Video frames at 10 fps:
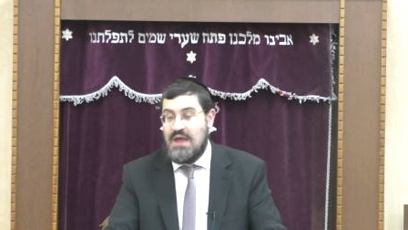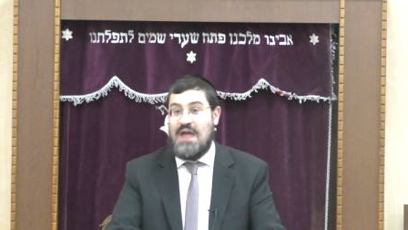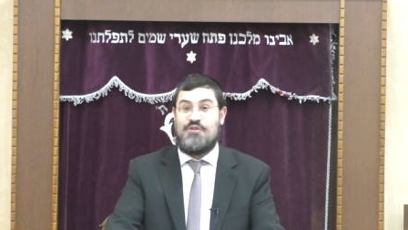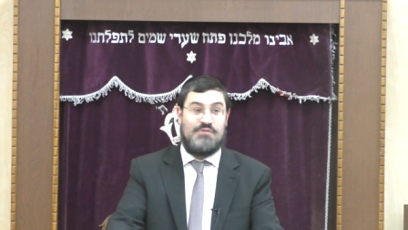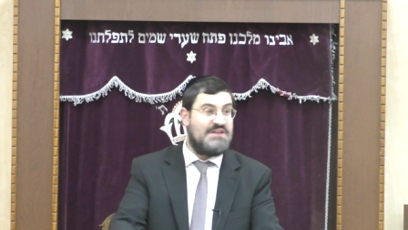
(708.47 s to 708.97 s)

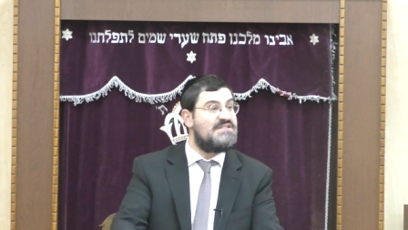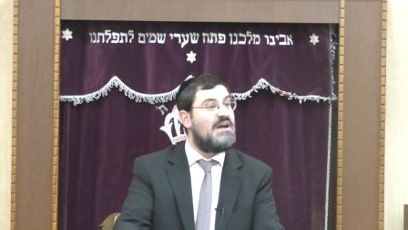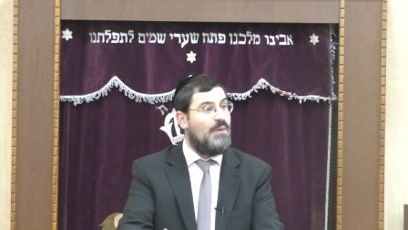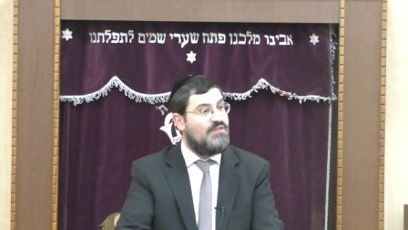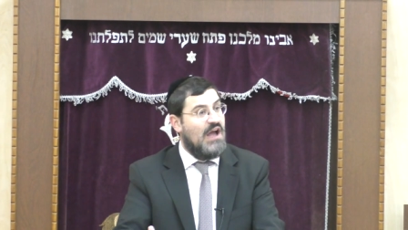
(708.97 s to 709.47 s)
and the reason
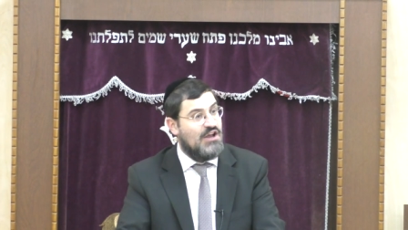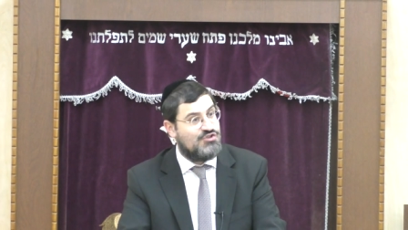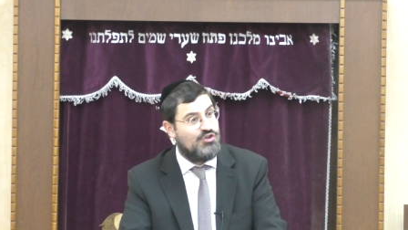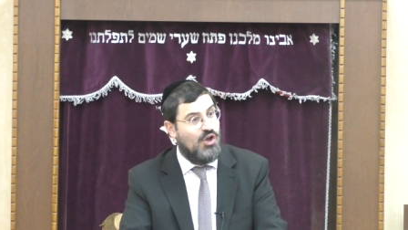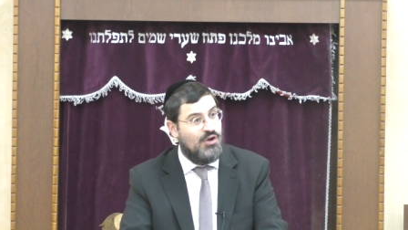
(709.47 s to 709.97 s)
I went to
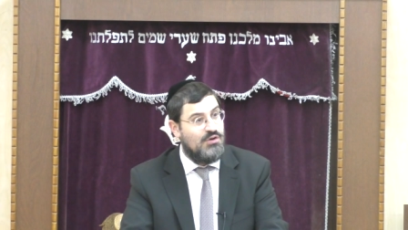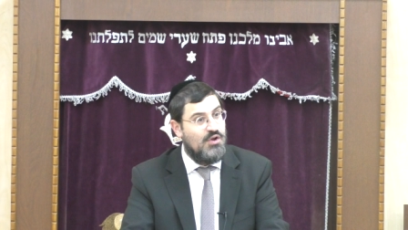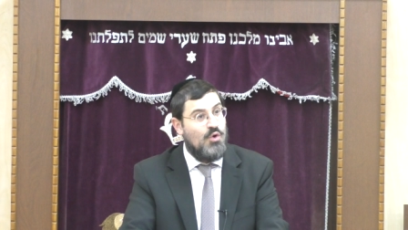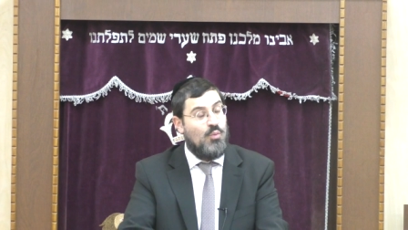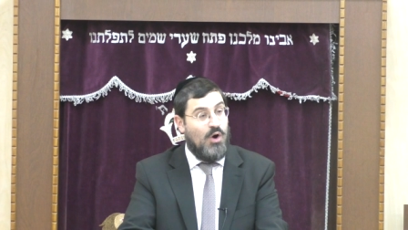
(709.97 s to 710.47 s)
Ashkelon
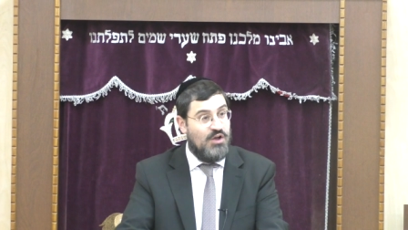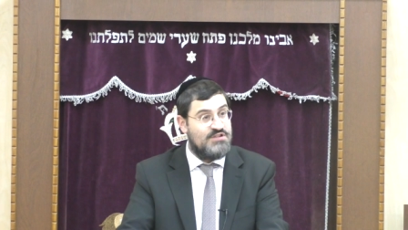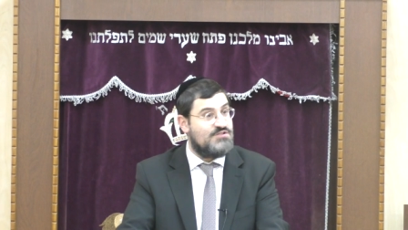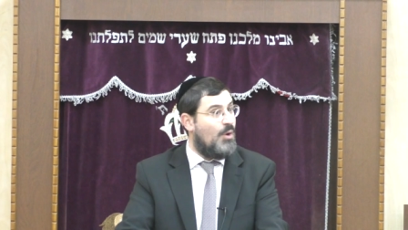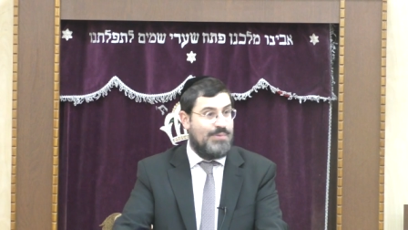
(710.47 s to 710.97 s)

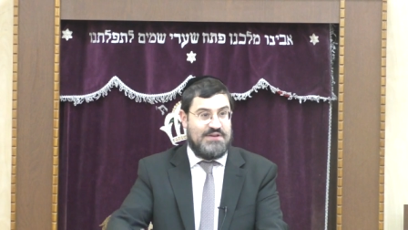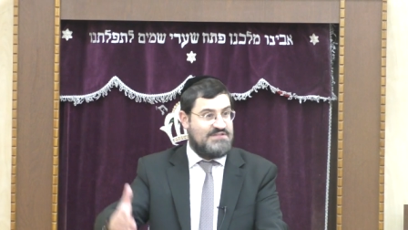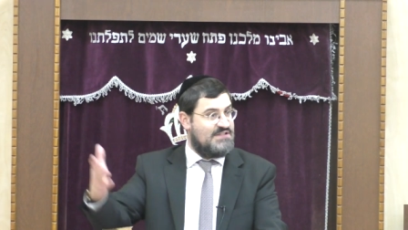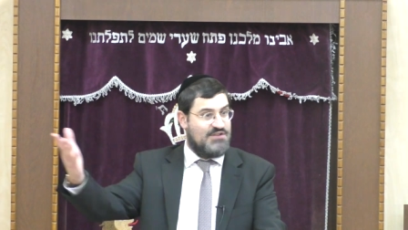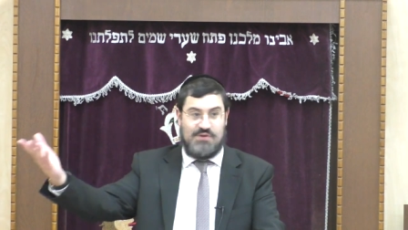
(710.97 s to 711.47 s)
was not because
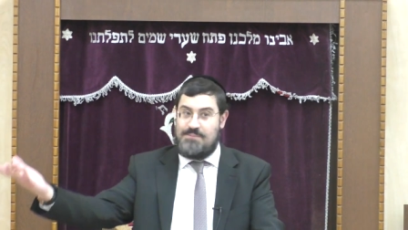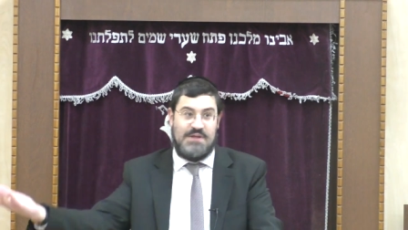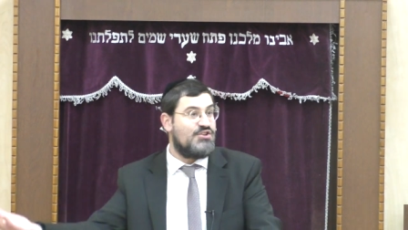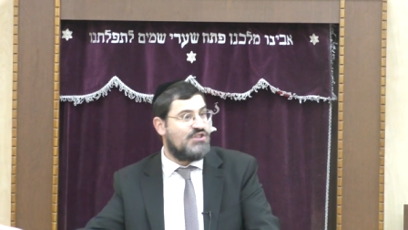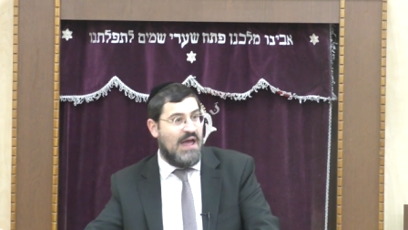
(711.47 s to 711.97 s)
there's a great
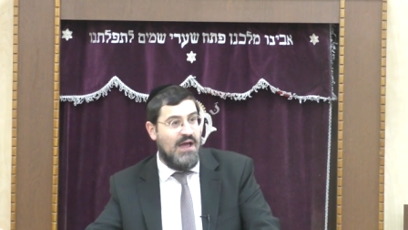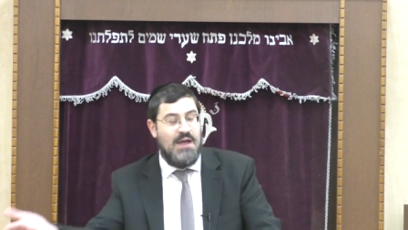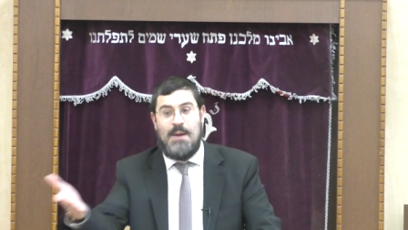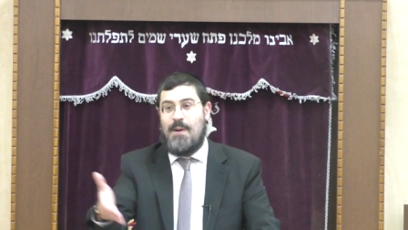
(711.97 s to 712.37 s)
beach there,